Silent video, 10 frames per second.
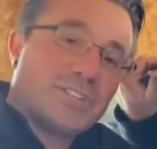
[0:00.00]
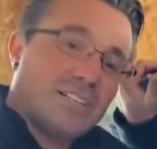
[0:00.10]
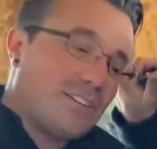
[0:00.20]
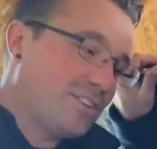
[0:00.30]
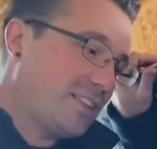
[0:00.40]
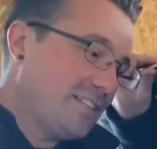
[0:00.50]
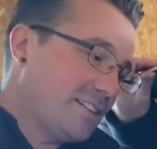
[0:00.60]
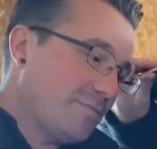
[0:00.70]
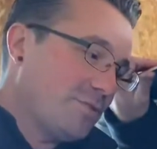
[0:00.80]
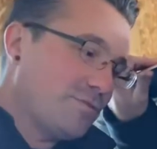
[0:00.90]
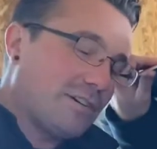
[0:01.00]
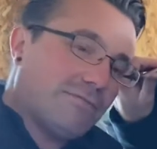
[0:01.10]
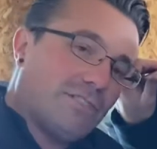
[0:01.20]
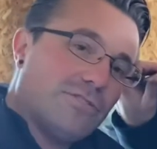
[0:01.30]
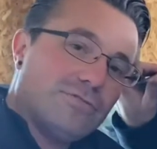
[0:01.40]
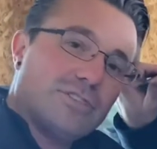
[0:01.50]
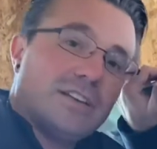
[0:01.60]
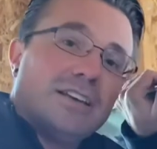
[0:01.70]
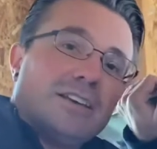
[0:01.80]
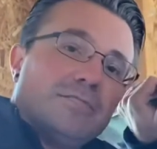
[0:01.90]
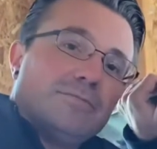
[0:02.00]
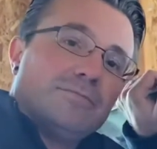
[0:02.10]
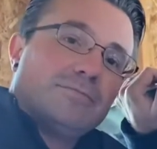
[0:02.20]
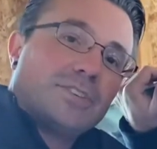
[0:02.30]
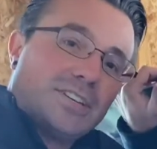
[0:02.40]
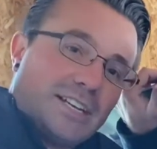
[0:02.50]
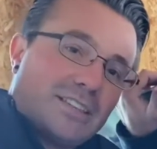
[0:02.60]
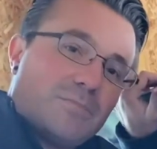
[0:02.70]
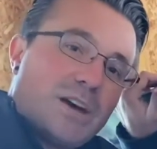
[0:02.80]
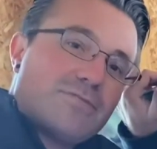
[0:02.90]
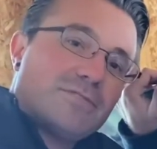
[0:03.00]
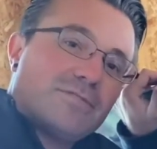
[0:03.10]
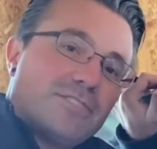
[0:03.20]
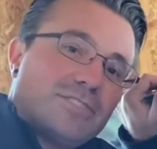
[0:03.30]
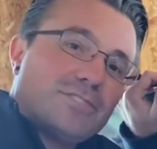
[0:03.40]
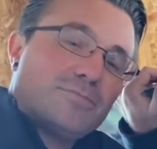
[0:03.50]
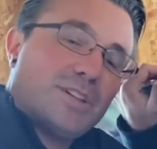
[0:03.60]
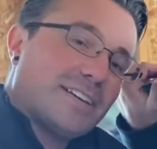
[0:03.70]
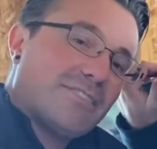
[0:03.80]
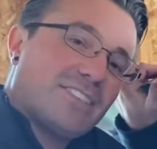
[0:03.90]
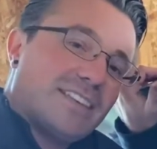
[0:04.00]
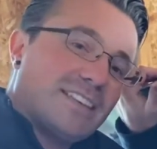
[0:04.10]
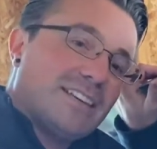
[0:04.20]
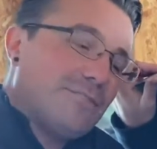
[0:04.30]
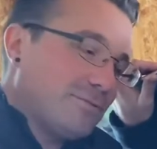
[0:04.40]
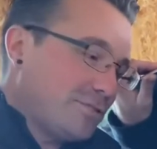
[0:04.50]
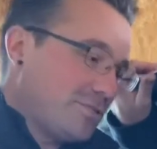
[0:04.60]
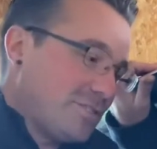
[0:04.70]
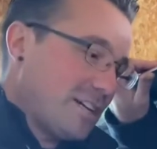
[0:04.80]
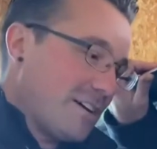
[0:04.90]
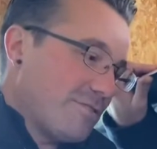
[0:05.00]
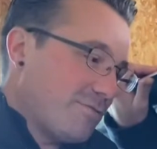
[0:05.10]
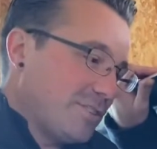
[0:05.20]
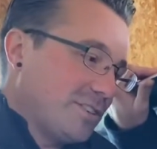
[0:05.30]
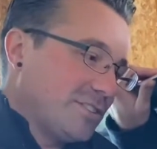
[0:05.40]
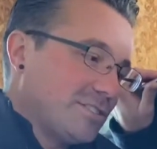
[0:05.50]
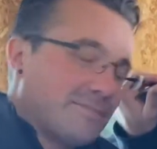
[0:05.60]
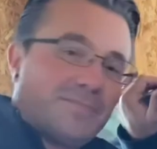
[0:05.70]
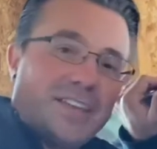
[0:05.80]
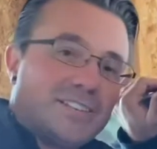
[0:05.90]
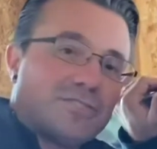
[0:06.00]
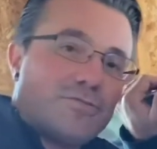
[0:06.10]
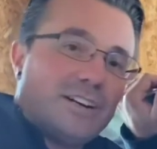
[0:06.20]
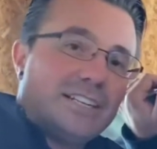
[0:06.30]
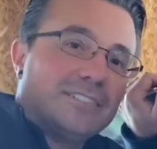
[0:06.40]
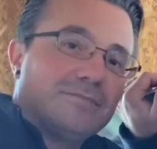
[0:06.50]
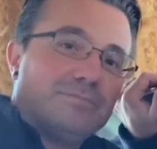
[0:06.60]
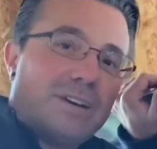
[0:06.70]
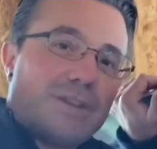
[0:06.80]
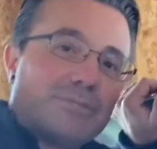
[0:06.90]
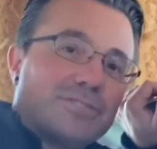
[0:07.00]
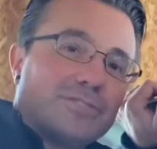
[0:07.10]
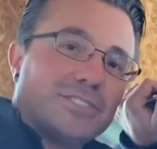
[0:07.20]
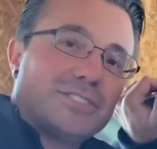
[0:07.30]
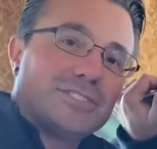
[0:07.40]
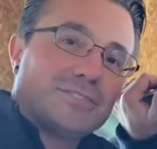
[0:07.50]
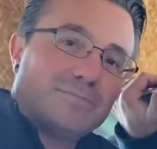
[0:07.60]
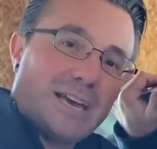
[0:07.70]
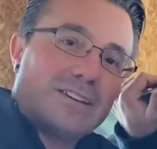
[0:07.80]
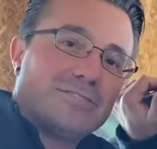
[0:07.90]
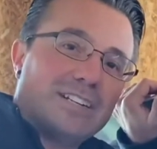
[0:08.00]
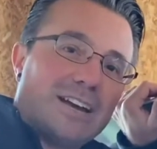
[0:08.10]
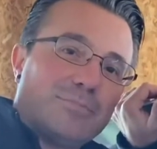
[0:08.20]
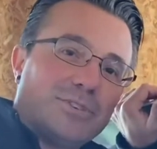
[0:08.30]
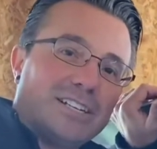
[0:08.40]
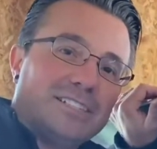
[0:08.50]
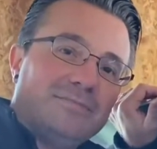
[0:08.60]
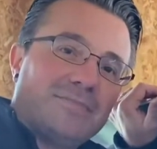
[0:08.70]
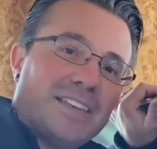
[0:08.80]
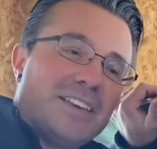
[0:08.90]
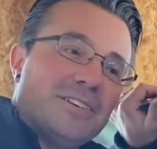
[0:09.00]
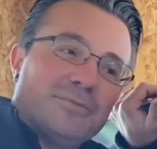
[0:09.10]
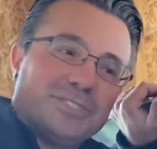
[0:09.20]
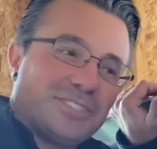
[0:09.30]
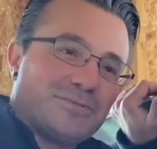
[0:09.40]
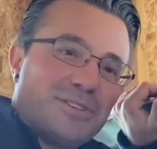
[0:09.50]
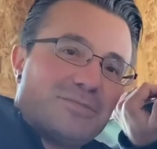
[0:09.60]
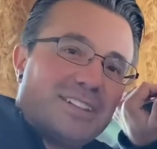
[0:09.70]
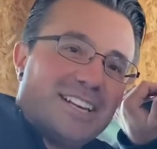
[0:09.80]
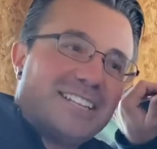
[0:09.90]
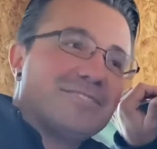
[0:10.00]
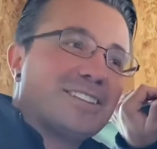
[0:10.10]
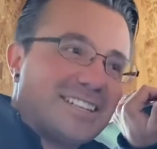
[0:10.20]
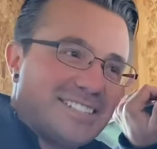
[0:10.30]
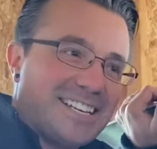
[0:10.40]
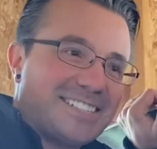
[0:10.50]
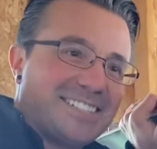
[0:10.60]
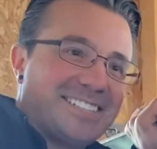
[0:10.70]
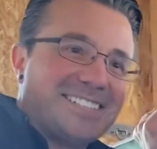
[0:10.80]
hook these up to our float, connect the power inverter, plug everything in. We'll show you how it works. Nice quiet power source, battery operated, which is what we like with our Tesla here.